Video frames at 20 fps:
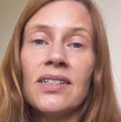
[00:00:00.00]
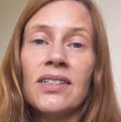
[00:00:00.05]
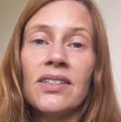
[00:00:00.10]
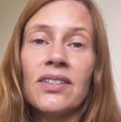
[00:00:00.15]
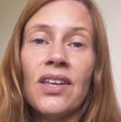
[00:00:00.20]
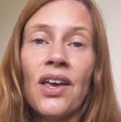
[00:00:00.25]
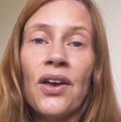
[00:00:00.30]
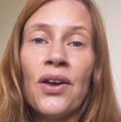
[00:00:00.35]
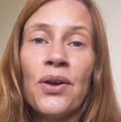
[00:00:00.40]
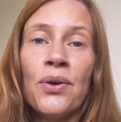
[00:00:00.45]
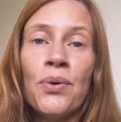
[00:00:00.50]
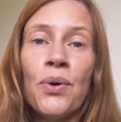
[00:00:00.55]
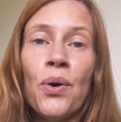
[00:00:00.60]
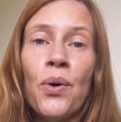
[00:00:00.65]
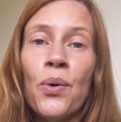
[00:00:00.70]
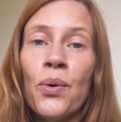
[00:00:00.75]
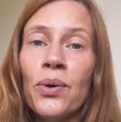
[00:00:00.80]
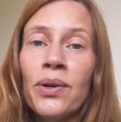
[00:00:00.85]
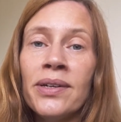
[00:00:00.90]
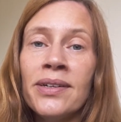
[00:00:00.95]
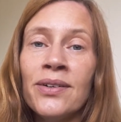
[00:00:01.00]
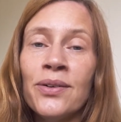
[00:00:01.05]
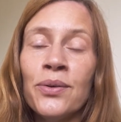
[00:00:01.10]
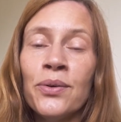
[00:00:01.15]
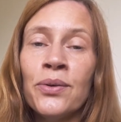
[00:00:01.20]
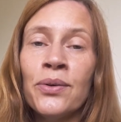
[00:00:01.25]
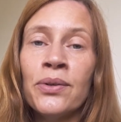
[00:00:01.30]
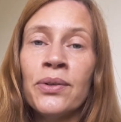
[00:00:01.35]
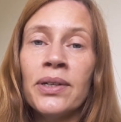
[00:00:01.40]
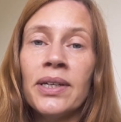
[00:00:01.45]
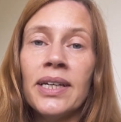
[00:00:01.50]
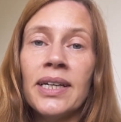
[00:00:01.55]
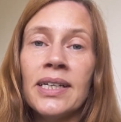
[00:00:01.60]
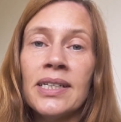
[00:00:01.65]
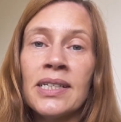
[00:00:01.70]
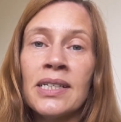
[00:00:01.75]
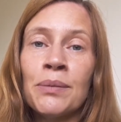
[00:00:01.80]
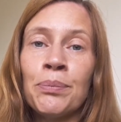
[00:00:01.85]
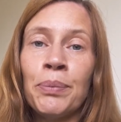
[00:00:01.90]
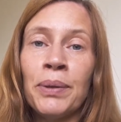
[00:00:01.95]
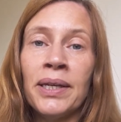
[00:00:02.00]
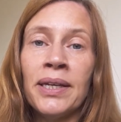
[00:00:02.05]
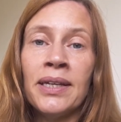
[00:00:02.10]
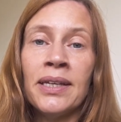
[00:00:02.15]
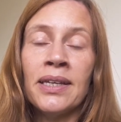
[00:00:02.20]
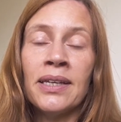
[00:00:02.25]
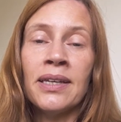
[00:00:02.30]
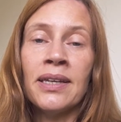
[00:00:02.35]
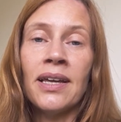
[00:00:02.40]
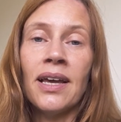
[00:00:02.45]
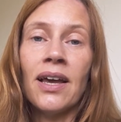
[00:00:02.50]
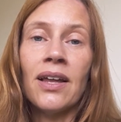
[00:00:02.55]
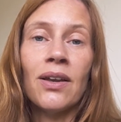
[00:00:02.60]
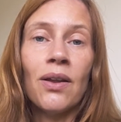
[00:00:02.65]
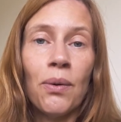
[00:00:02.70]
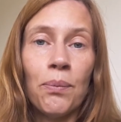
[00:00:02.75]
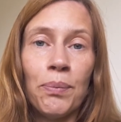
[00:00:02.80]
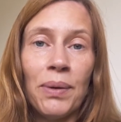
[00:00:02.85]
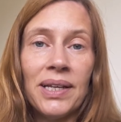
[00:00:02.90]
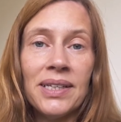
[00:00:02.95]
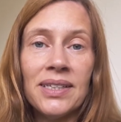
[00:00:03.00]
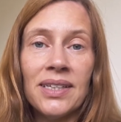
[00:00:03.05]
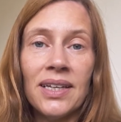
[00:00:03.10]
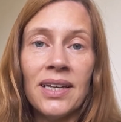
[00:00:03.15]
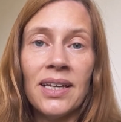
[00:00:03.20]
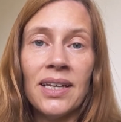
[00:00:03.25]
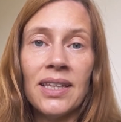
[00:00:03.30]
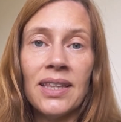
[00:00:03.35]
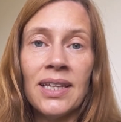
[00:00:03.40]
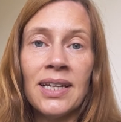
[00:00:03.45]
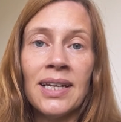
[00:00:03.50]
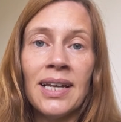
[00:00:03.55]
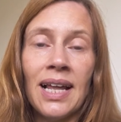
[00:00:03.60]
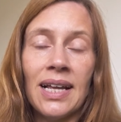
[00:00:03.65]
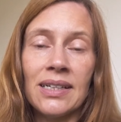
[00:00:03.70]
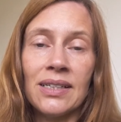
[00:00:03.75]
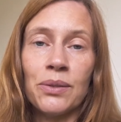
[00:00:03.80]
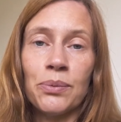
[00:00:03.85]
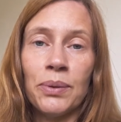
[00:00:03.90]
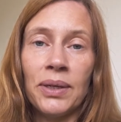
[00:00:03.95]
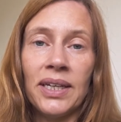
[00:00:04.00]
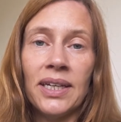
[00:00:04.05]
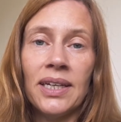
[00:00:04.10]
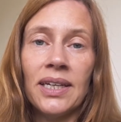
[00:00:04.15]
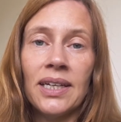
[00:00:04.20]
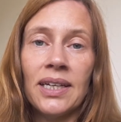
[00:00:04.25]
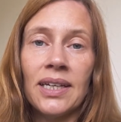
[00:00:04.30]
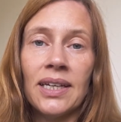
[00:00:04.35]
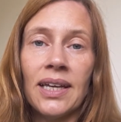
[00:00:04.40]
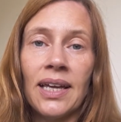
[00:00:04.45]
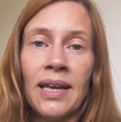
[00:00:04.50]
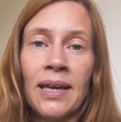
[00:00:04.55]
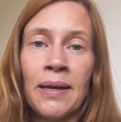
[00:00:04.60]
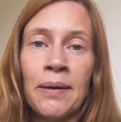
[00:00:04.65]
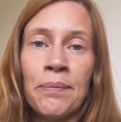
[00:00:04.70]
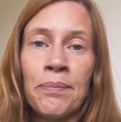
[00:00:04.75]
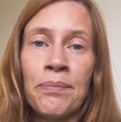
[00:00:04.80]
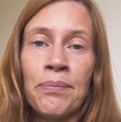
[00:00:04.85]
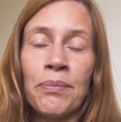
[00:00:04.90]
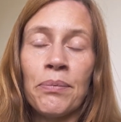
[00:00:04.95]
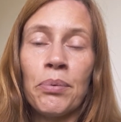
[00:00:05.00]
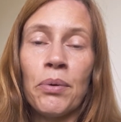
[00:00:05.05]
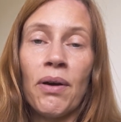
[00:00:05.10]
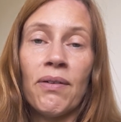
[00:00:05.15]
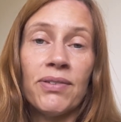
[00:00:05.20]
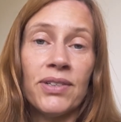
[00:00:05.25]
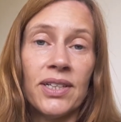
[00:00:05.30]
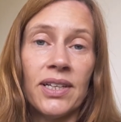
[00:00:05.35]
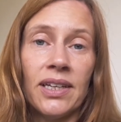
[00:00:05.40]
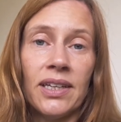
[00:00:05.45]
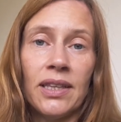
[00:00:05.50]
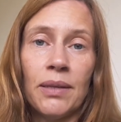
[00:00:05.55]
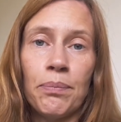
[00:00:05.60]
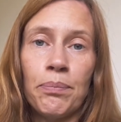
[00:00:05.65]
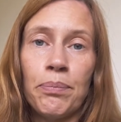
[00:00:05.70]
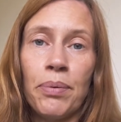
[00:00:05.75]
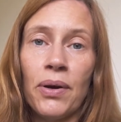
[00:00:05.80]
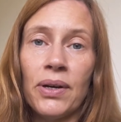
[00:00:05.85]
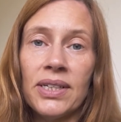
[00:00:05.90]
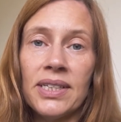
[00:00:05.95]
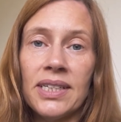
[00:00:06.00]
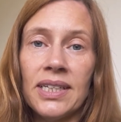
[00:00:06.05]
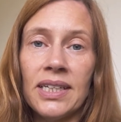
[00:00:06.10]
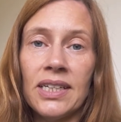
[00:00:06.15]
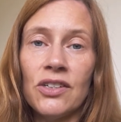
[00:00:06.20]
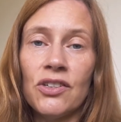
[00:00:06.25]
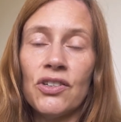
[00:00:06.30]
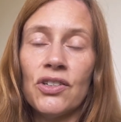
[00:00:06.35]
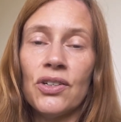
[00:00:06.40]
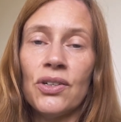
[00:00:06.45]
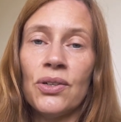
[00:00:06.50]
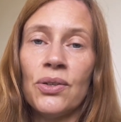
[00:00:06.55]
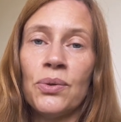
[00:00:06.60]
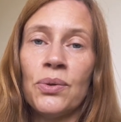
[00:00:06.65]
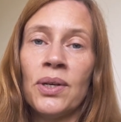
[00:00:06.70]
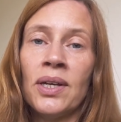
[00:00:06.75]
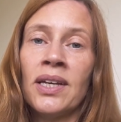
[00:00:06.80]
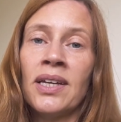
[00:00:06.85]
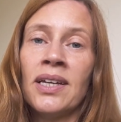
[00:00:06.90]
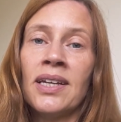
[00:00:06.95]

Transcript: So all in all, it's been a lot better than last week, um, but obviously the biting issue